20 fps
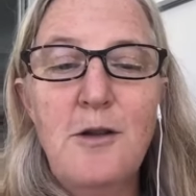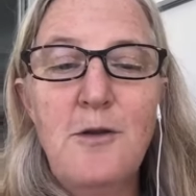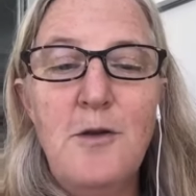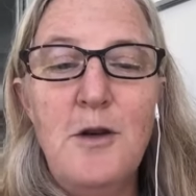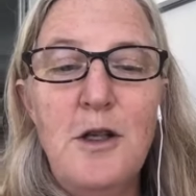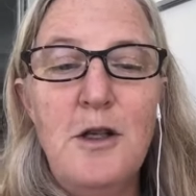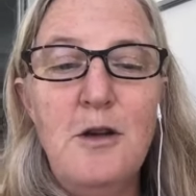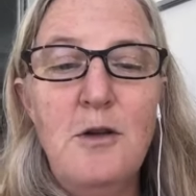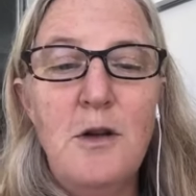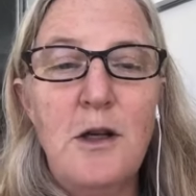If
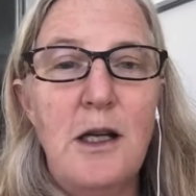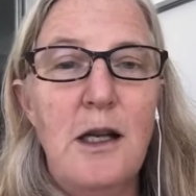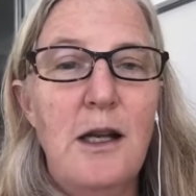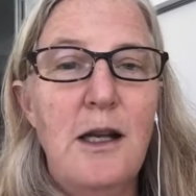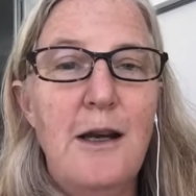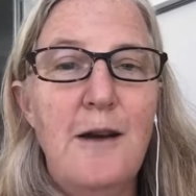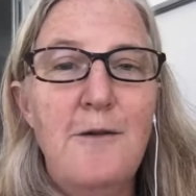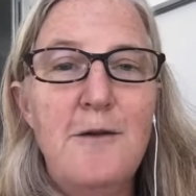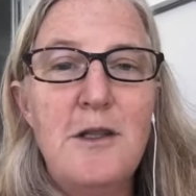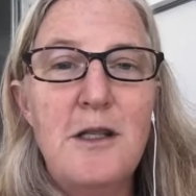you do, I'd
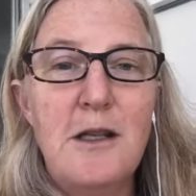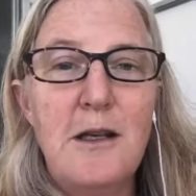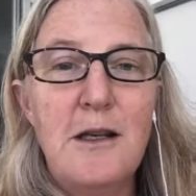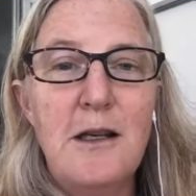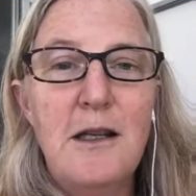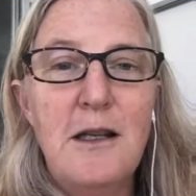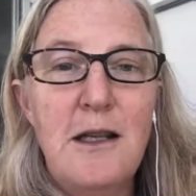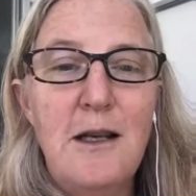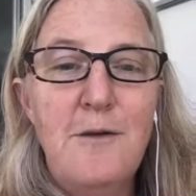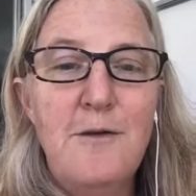love to
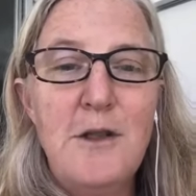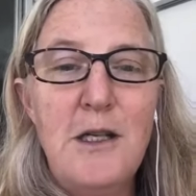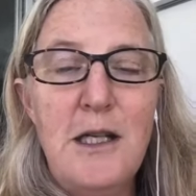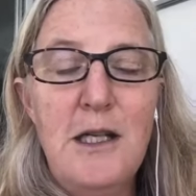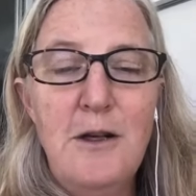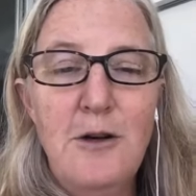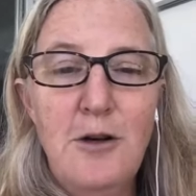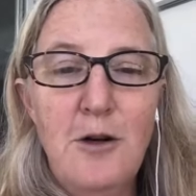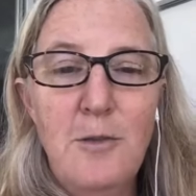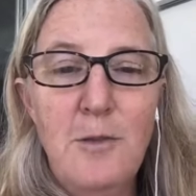
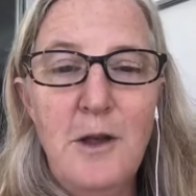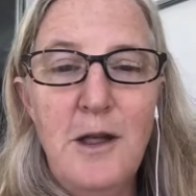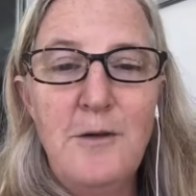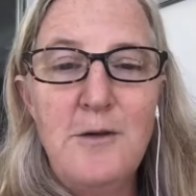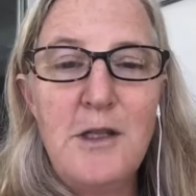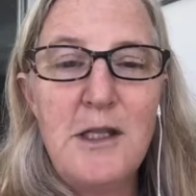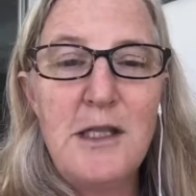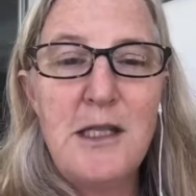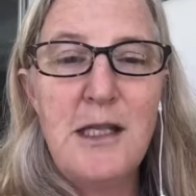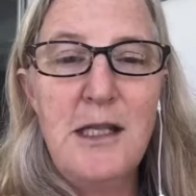hear them, love
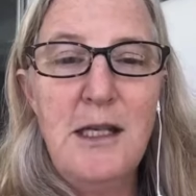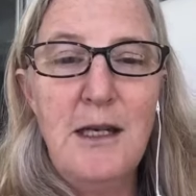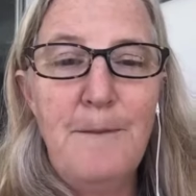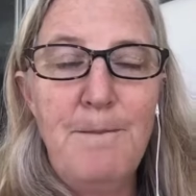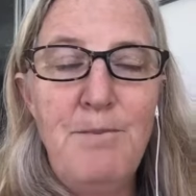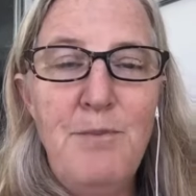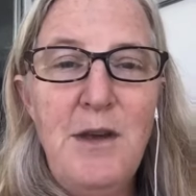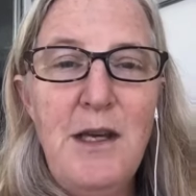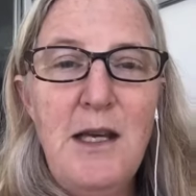to see them.